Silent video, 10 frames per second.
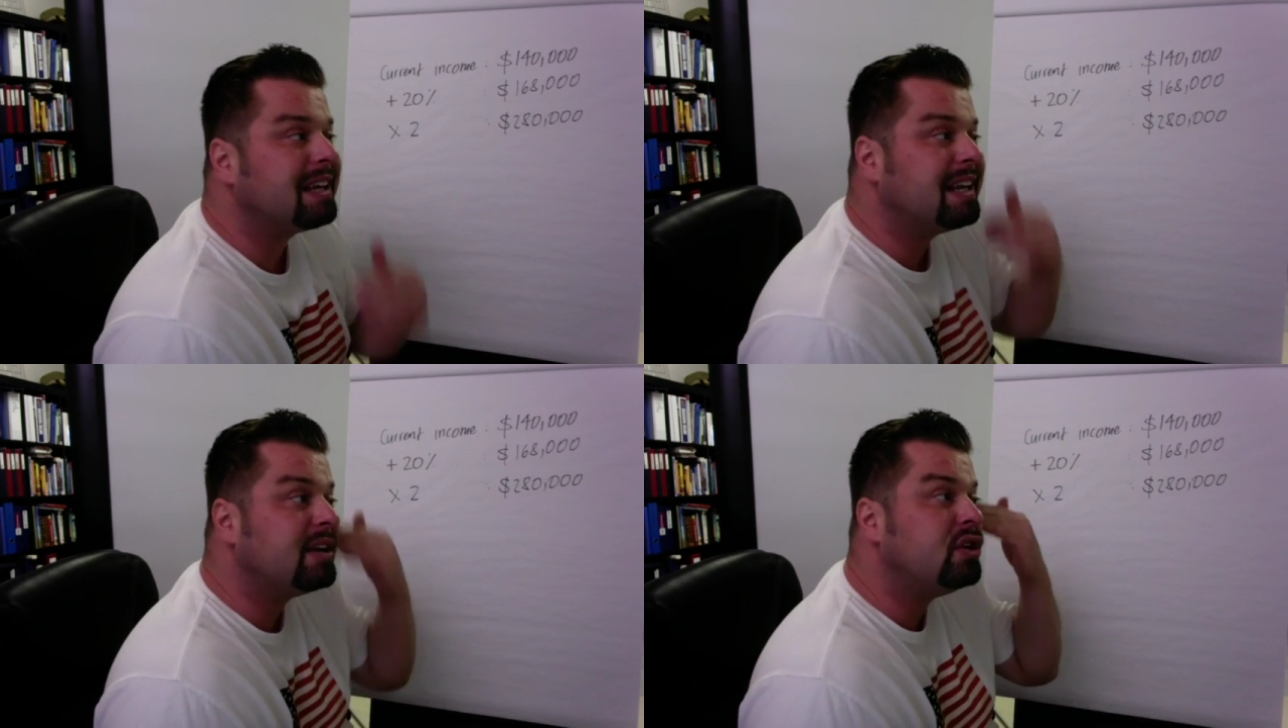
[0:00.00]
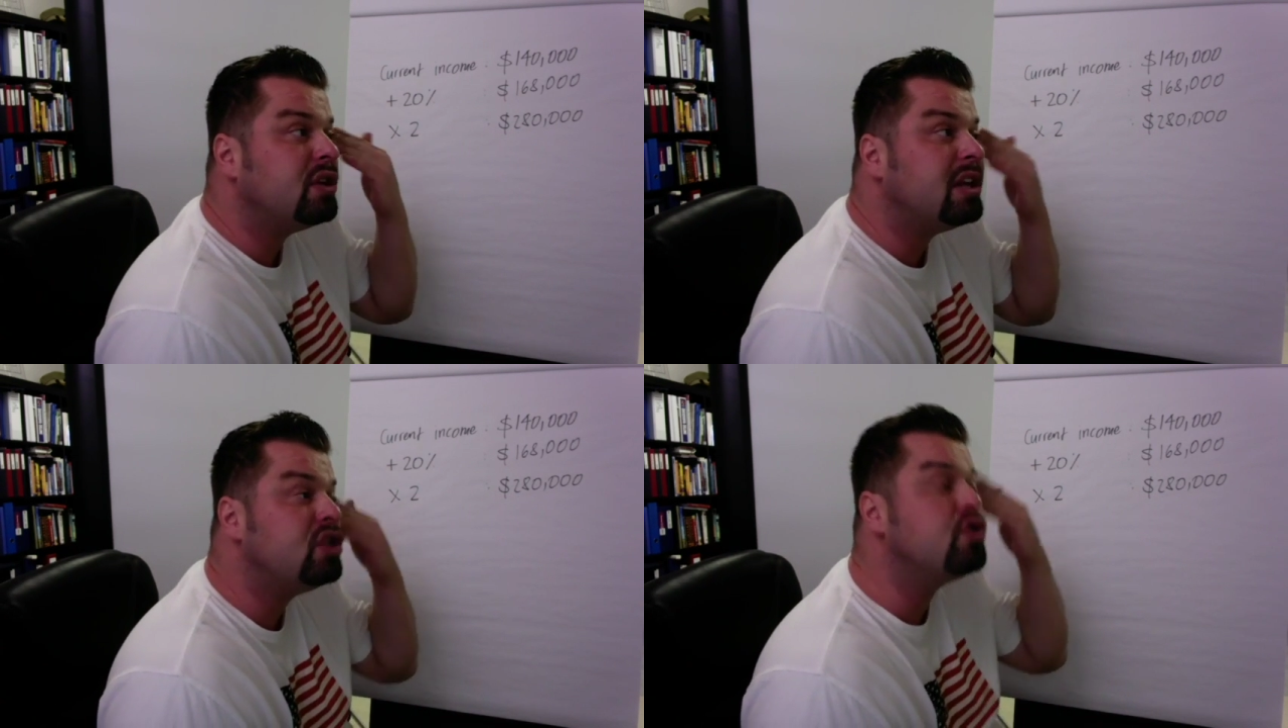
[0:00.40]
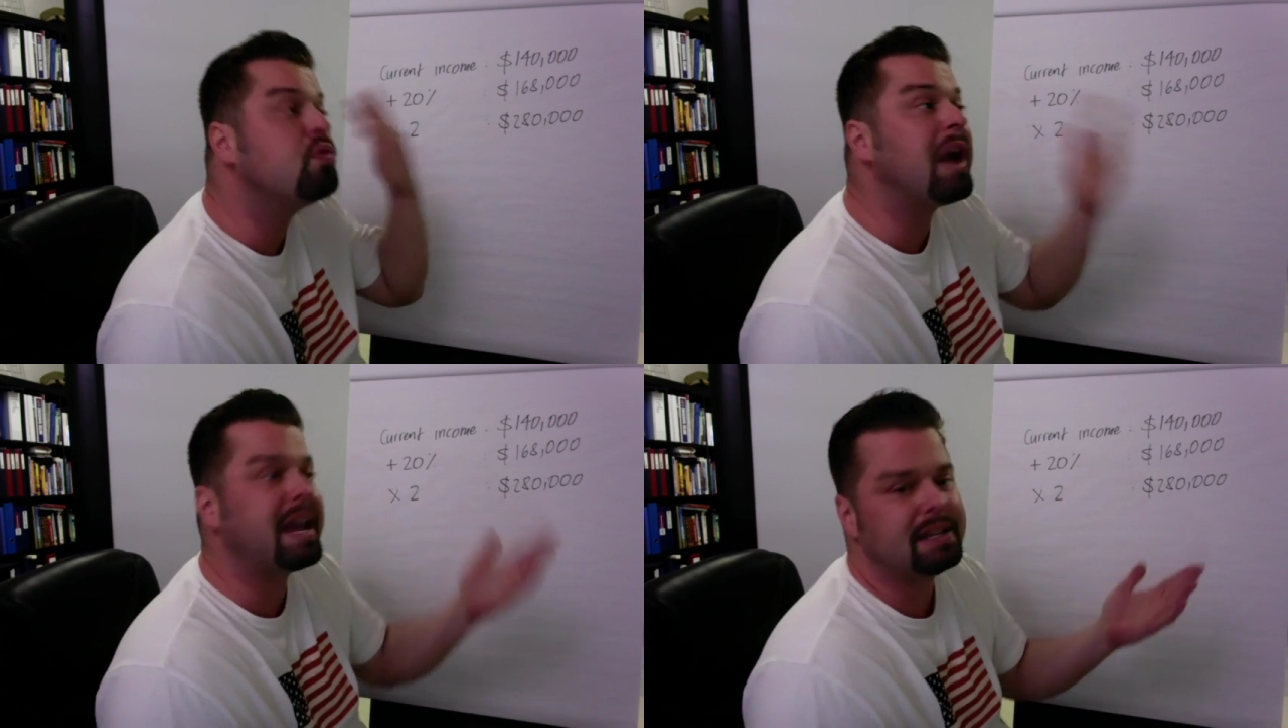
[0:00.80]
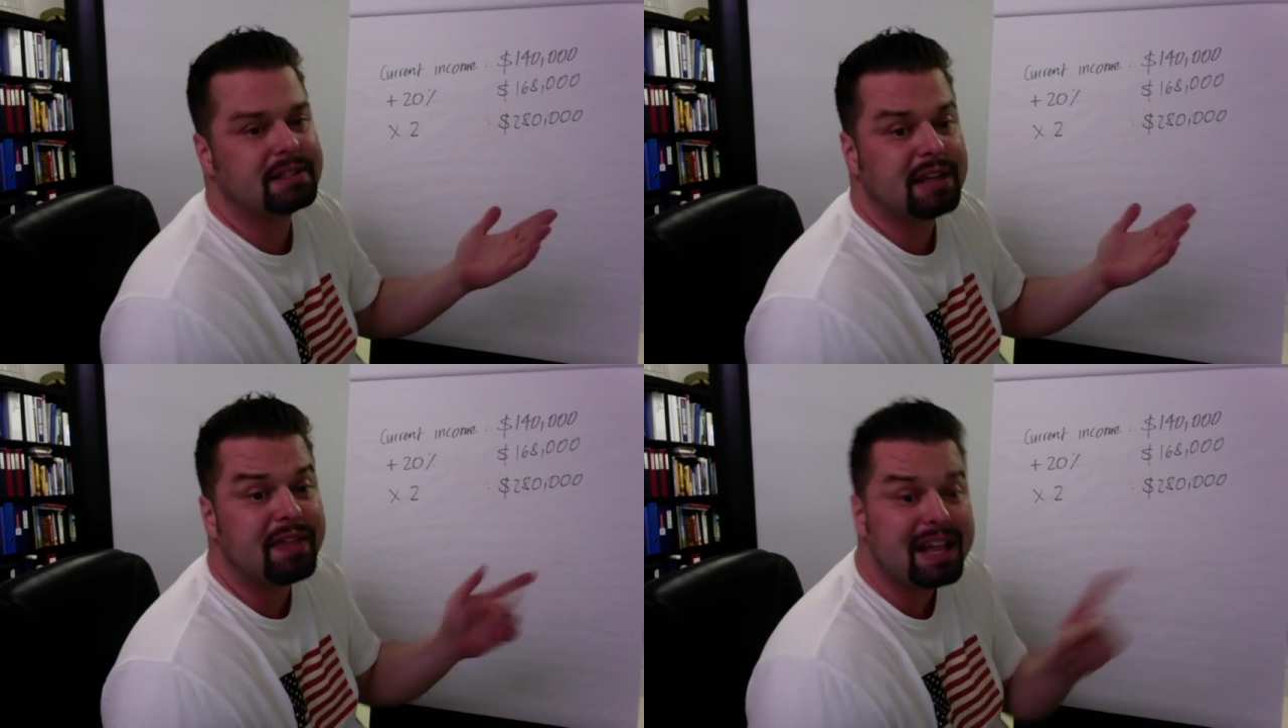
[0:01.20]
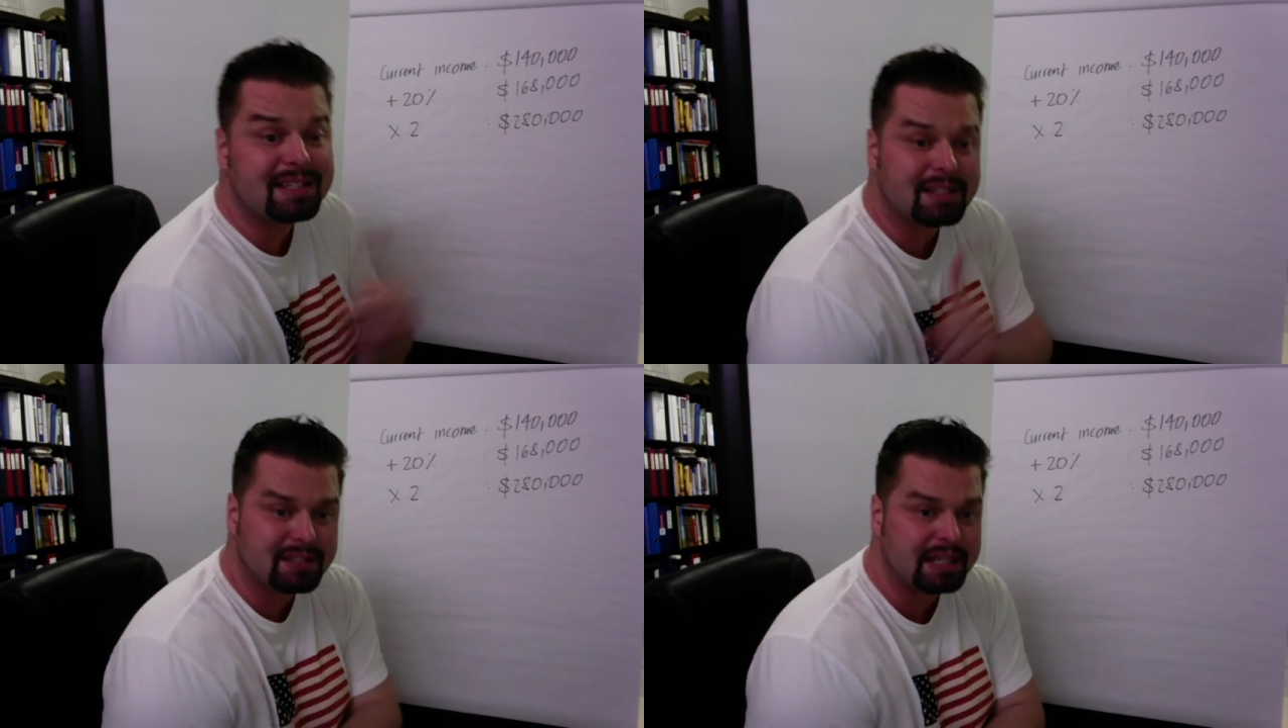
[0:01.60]
in new ways. And
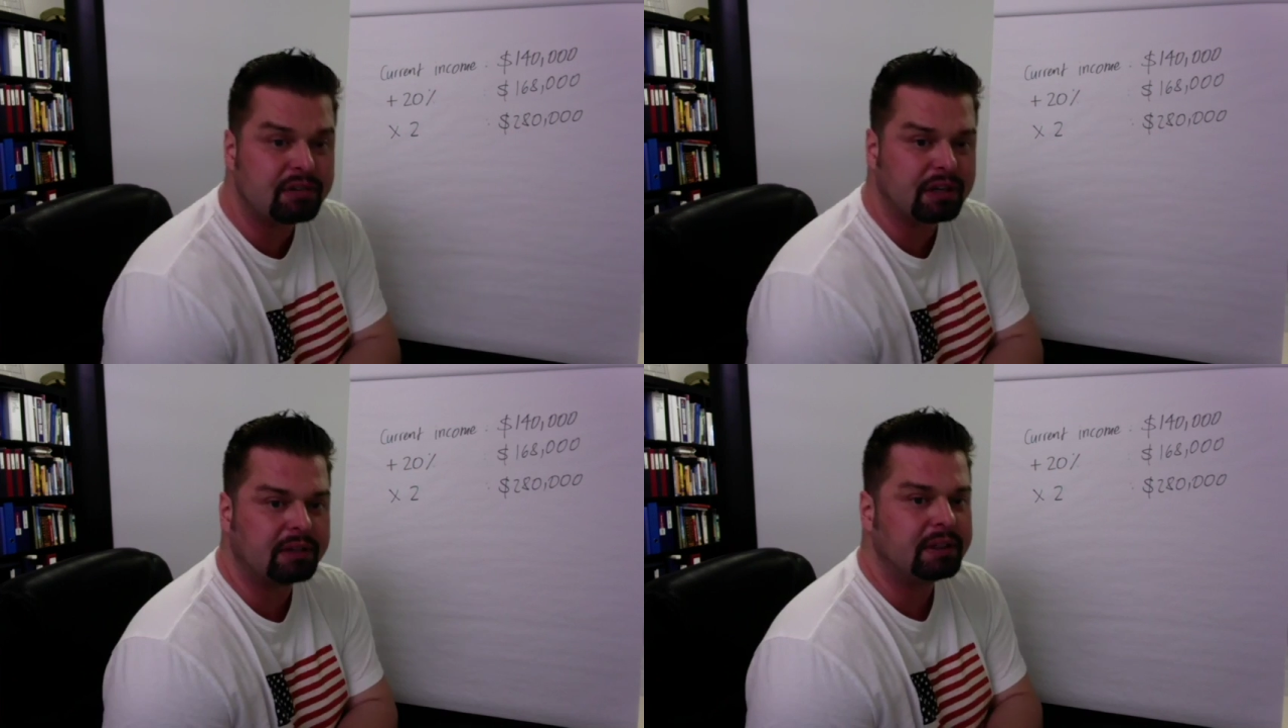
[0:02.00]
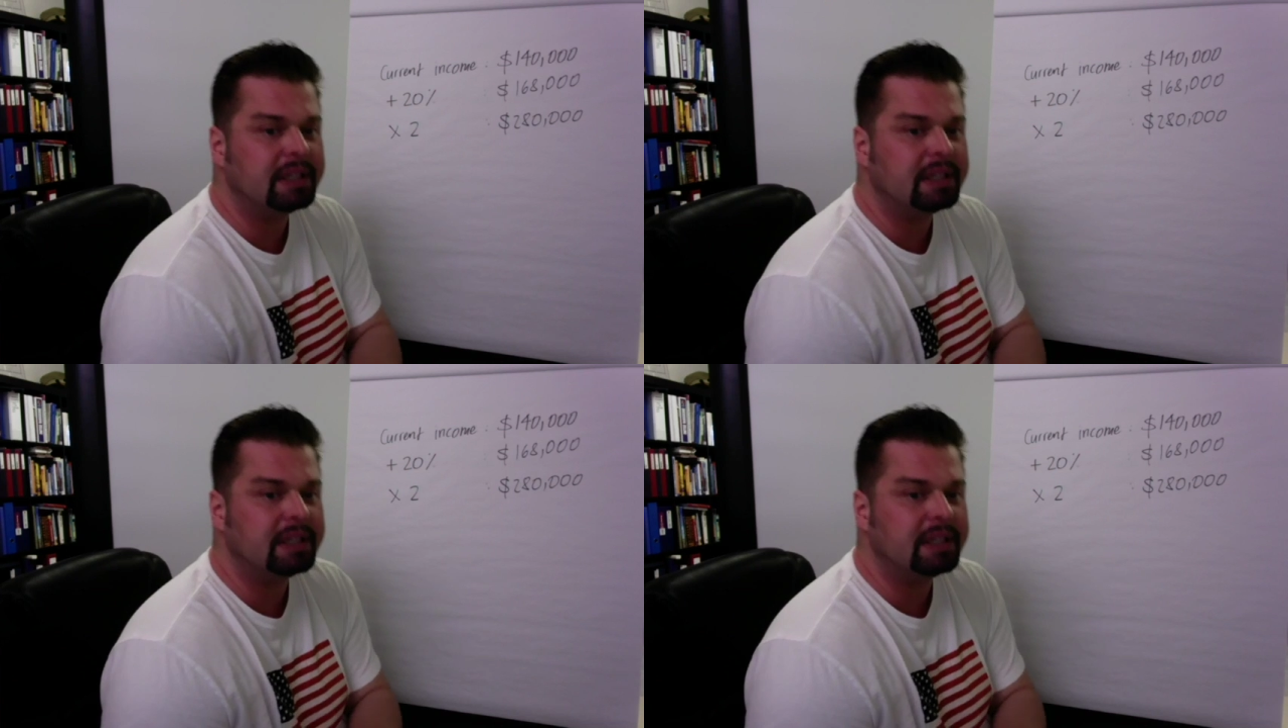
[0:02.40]
that's the secret.